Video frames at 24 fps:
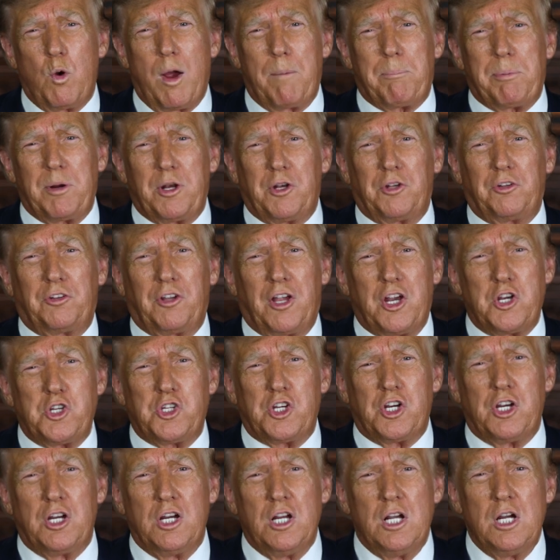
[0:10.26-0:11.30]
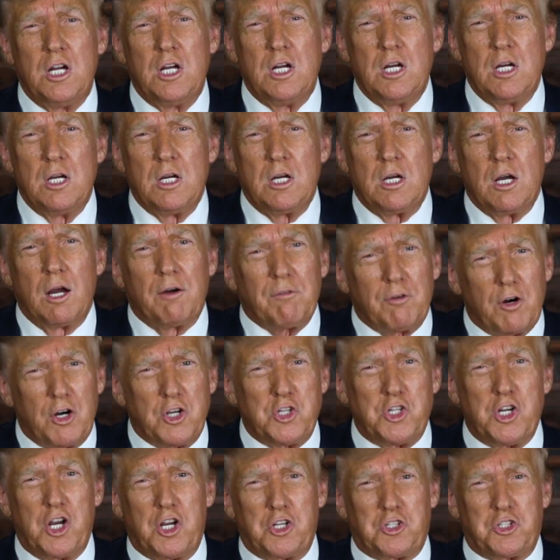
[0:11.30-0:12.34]
weaponization of our
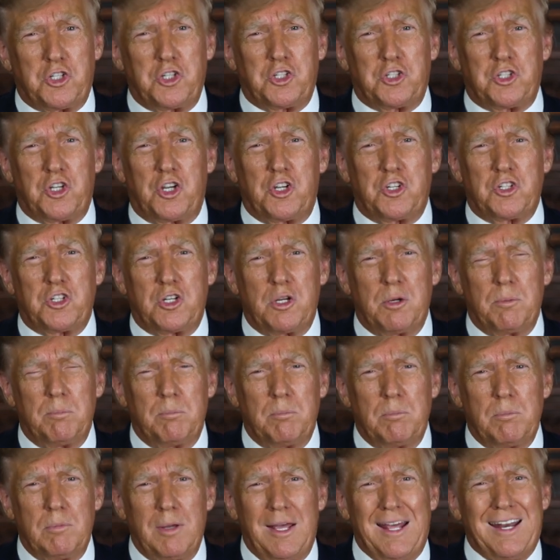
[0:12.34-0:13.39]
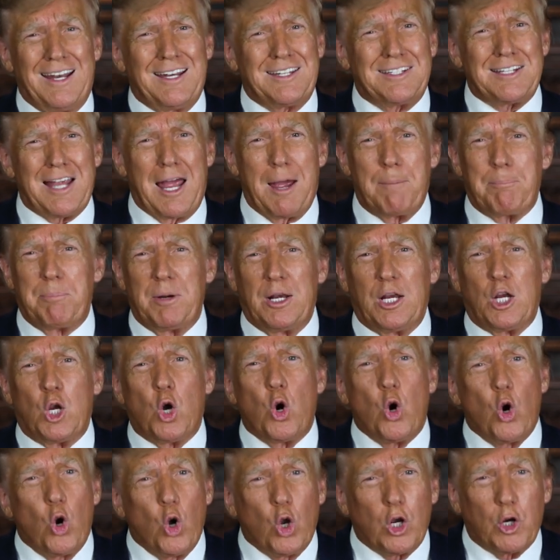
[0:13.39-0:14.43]
justice system. And it's happening
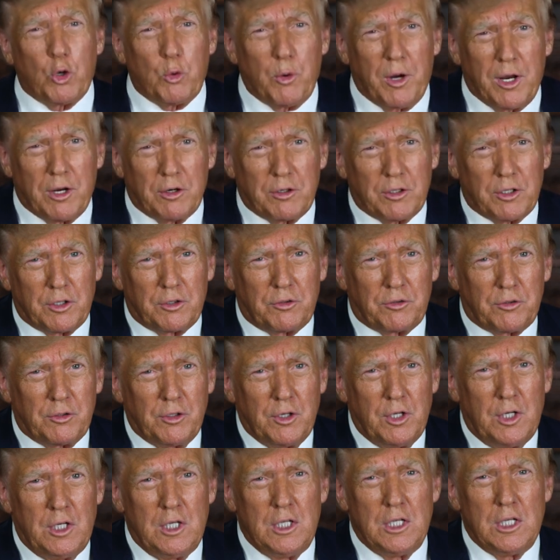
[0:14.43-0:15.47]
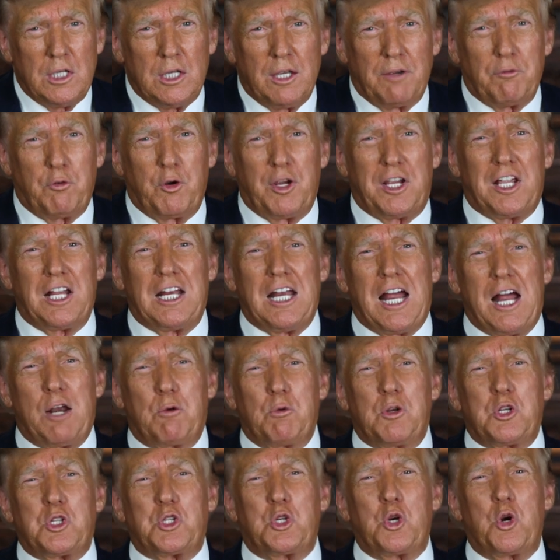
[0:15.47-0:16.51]
all around us. If we cannot
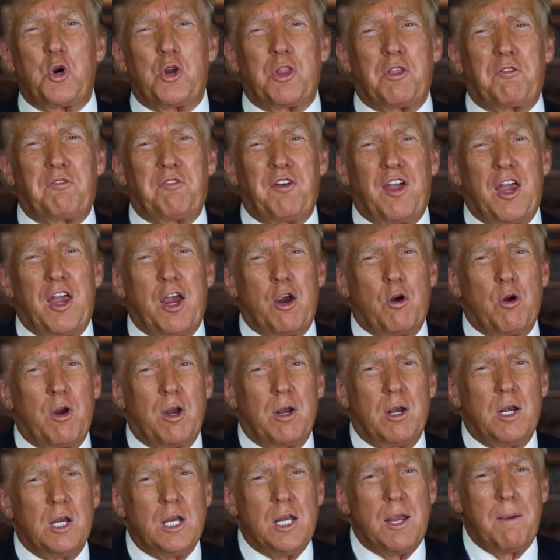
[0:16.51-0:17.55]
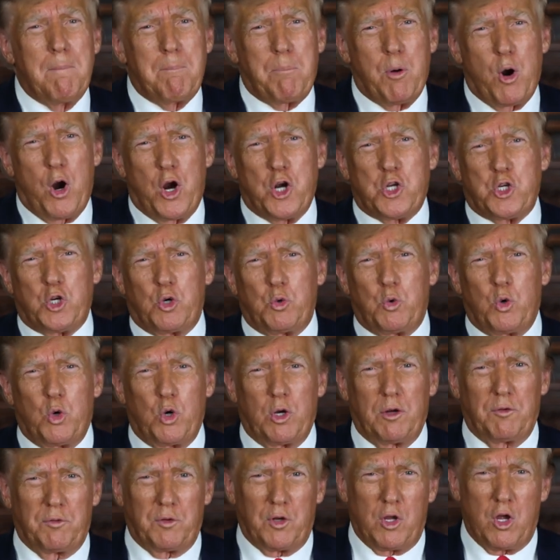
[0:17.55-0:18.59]
restore the fair and impartial
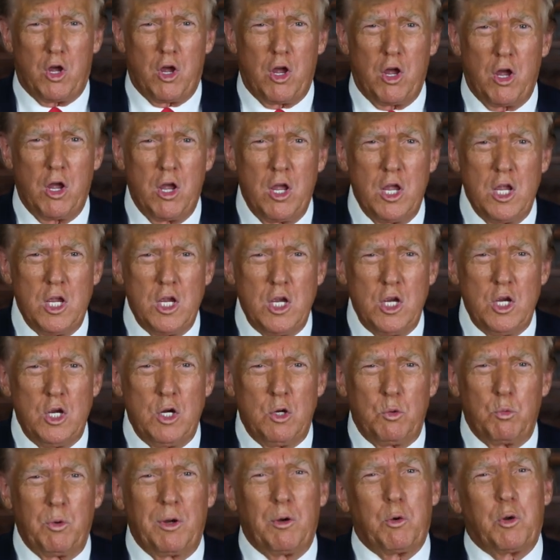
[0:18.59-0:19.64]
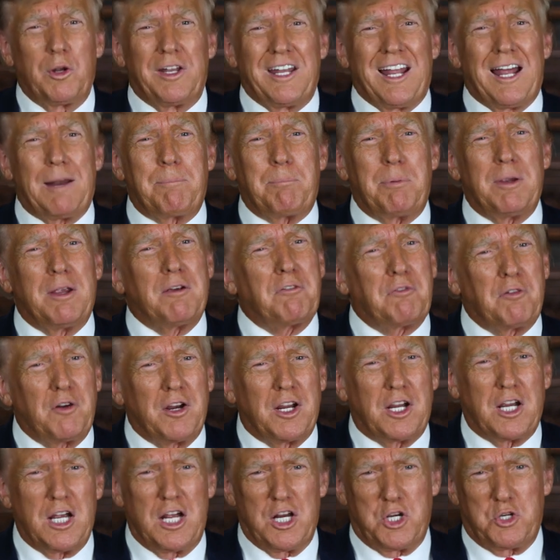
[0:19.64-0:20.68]
rule of law, we will not be a free
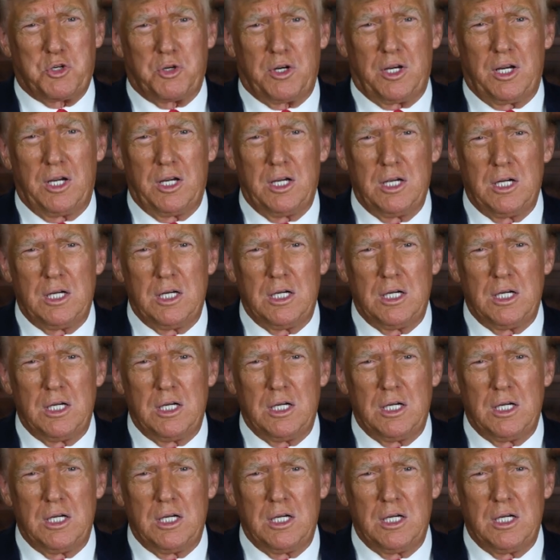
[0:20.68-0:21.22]
country.